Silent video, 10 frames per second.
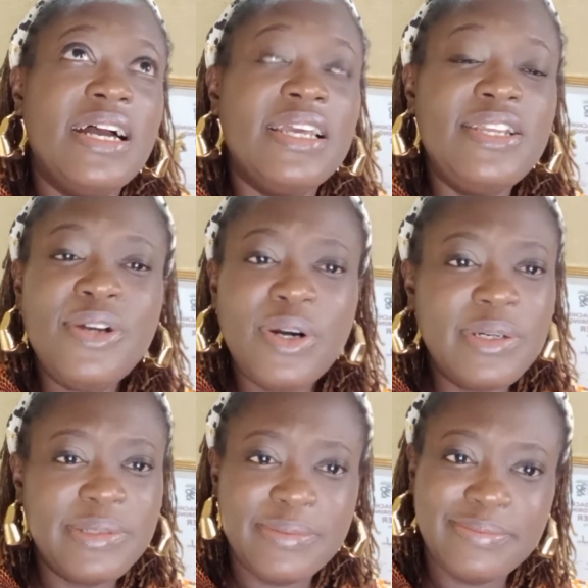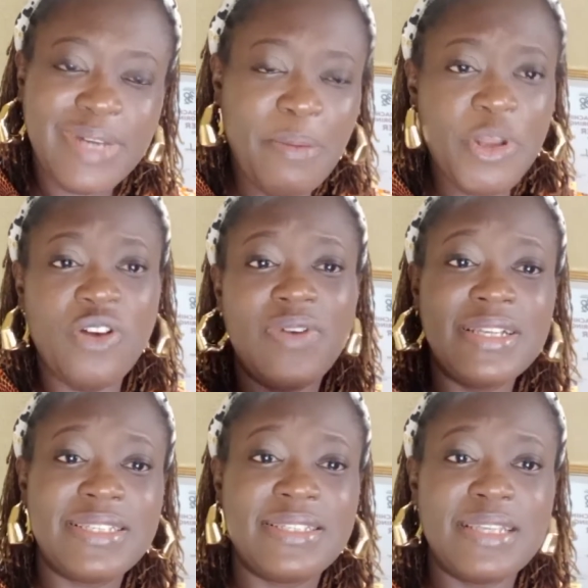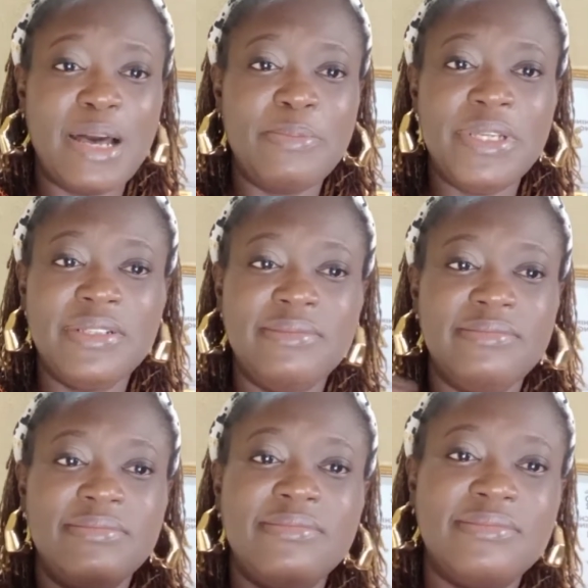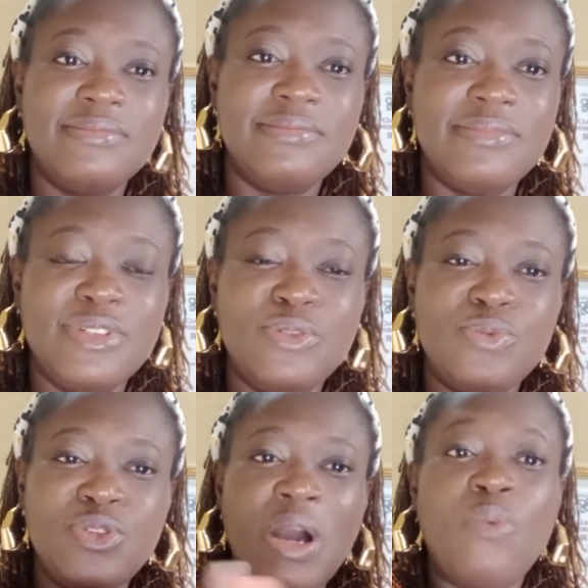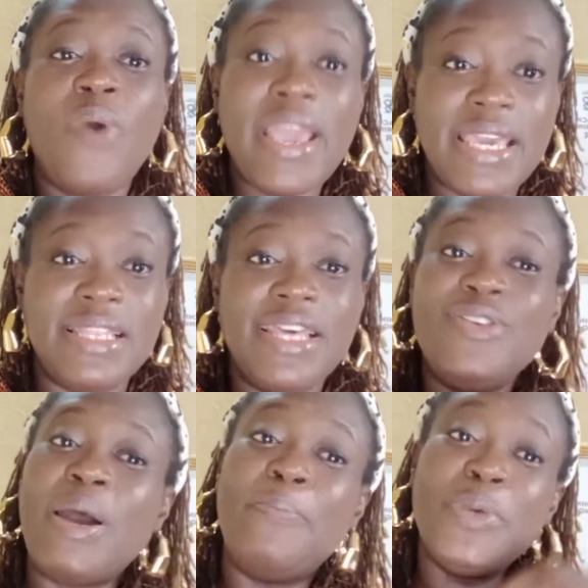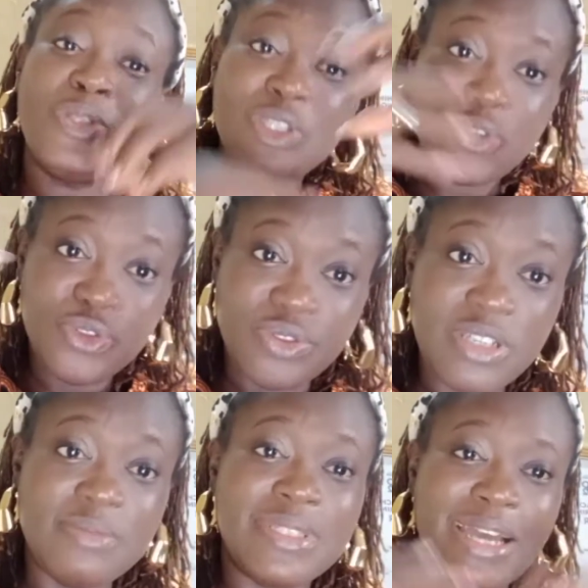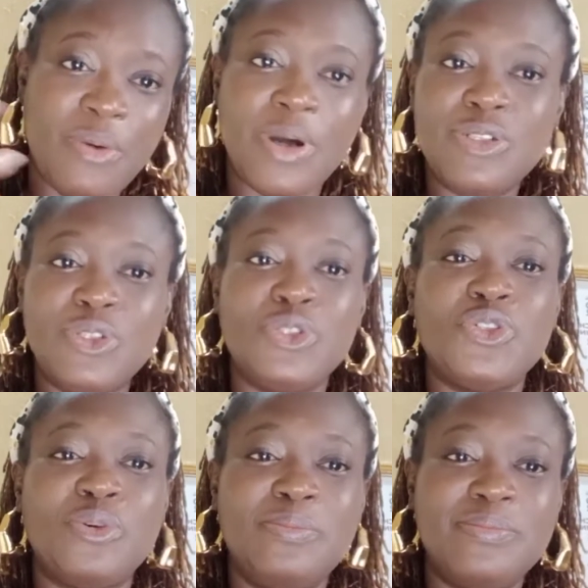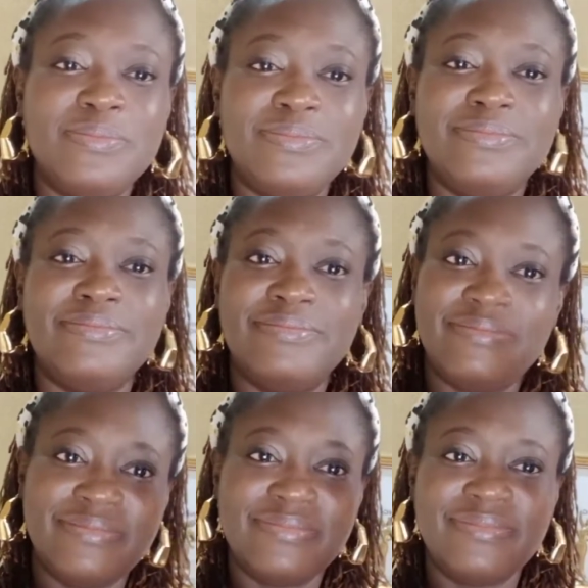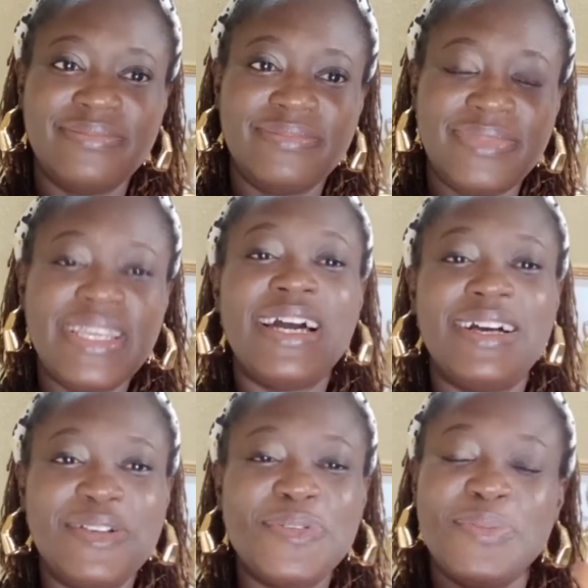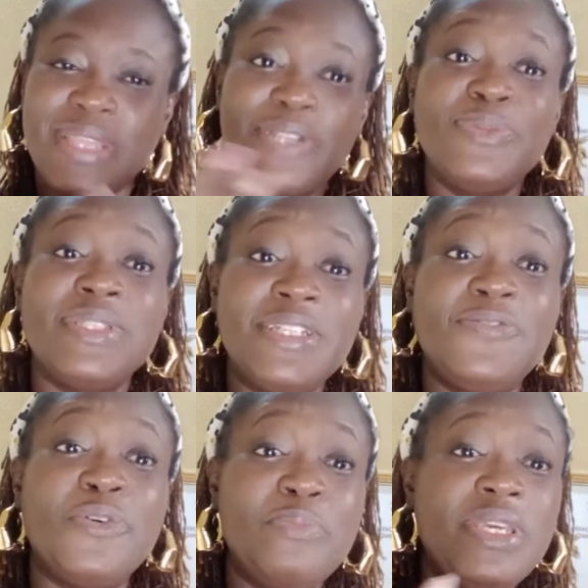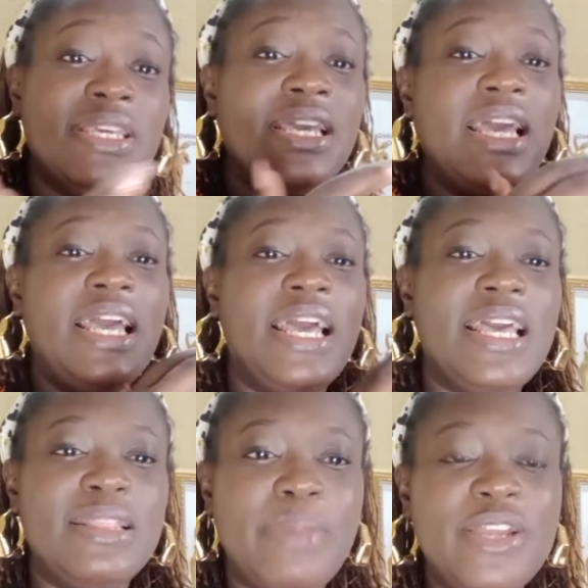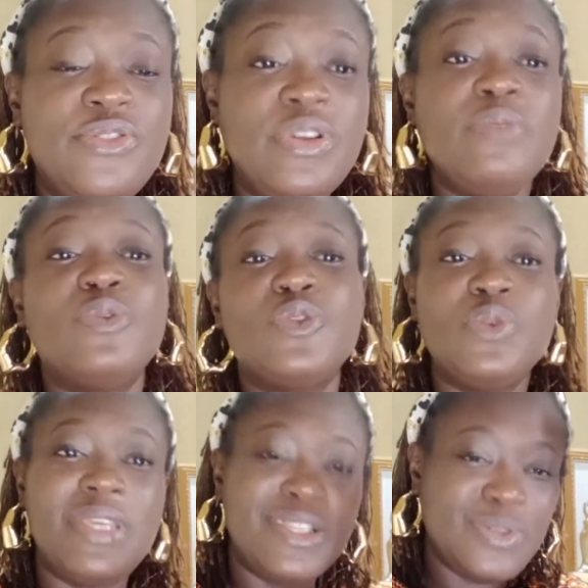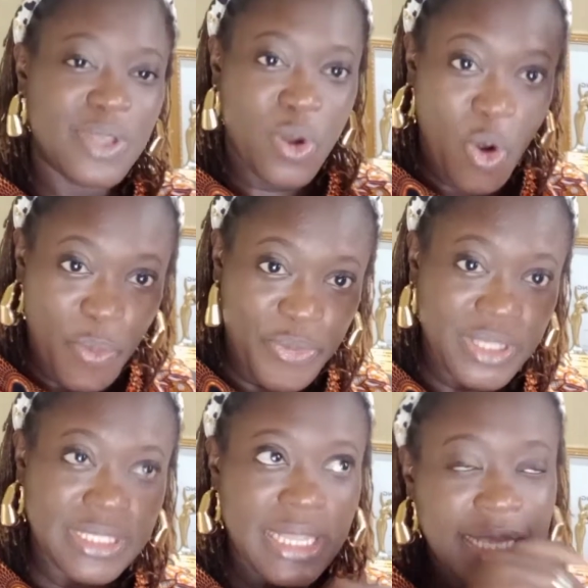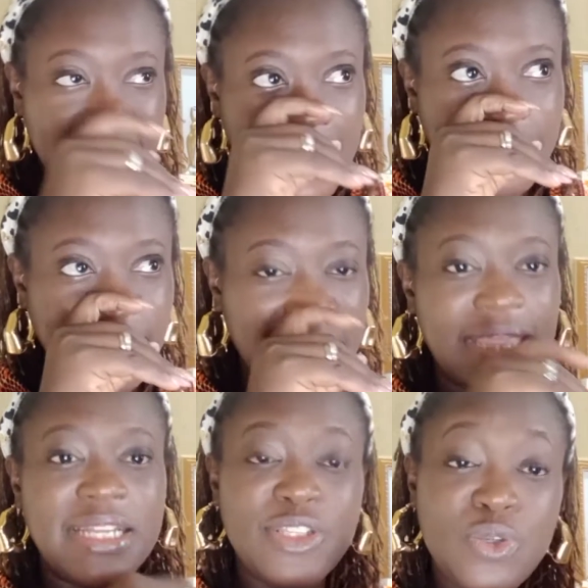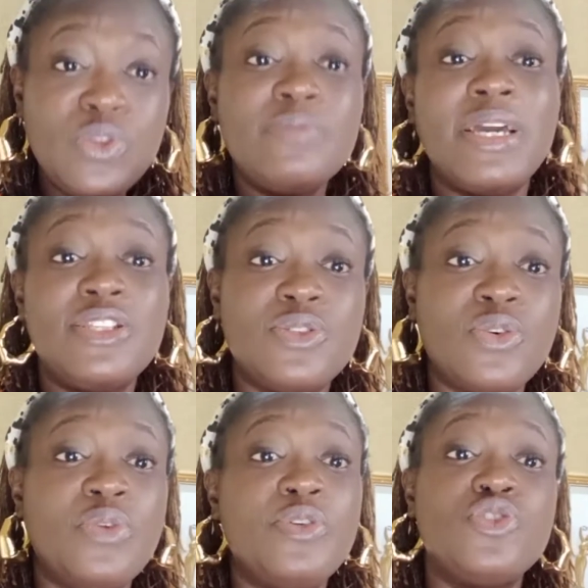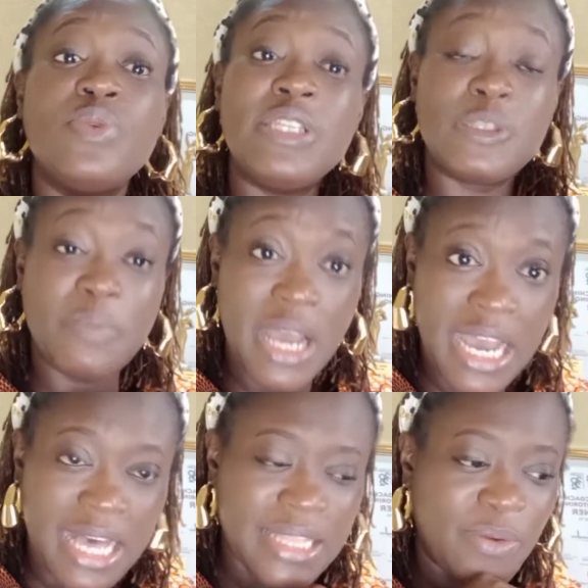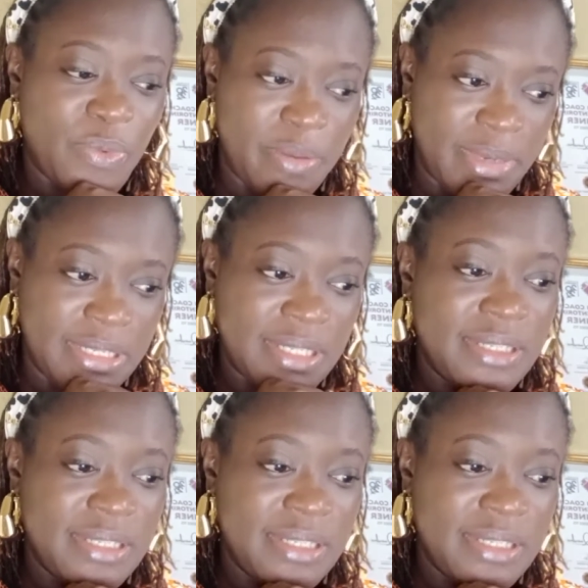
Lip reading: You know, how many of us, you are working and you are building your dreams around your job? Yeah, so that was it for me. And my dream was to get to the corporate ladder and then use my story to inspire other women